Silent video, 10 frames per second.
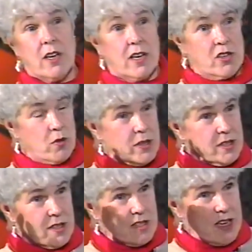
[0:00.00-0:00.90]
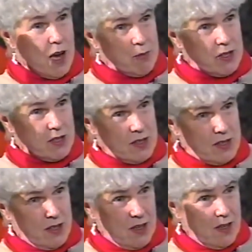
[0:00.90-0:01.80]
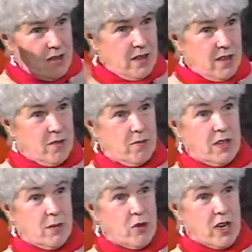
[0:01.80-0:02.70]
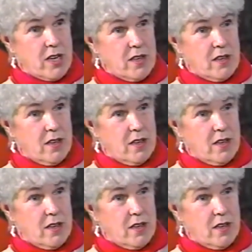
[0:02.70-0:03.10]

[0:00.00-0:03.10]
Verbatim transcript: It joins the synapses in the brain,